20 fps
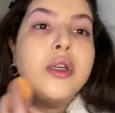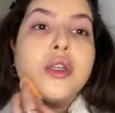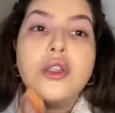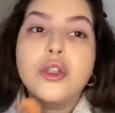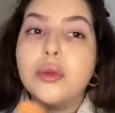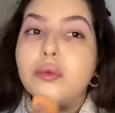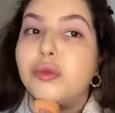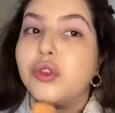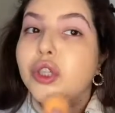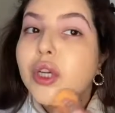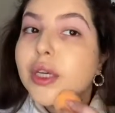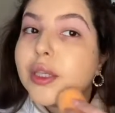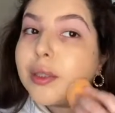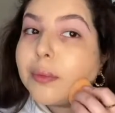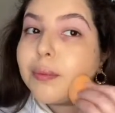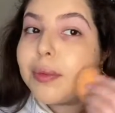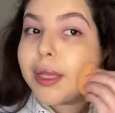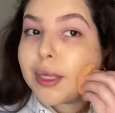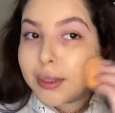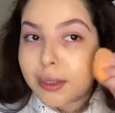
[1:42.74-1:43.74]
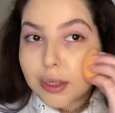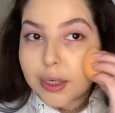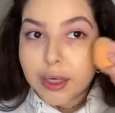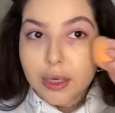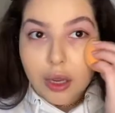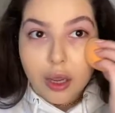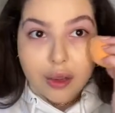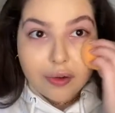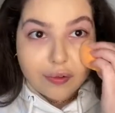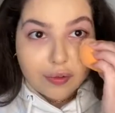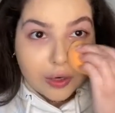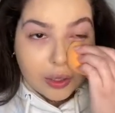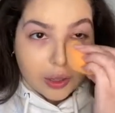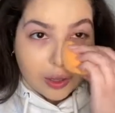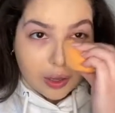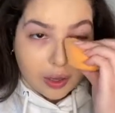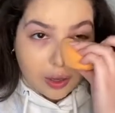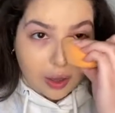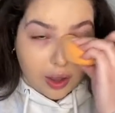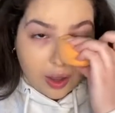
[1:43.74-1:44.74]
I'm just blending
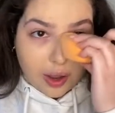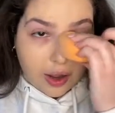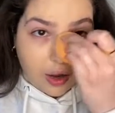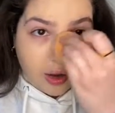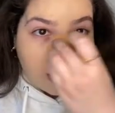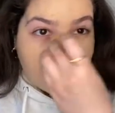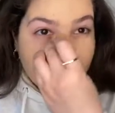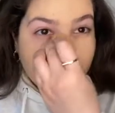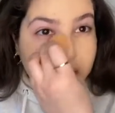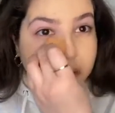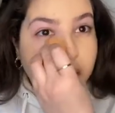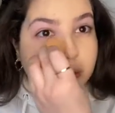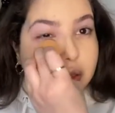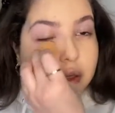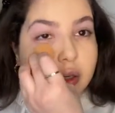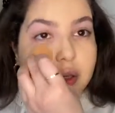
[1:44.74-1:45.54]
everything out.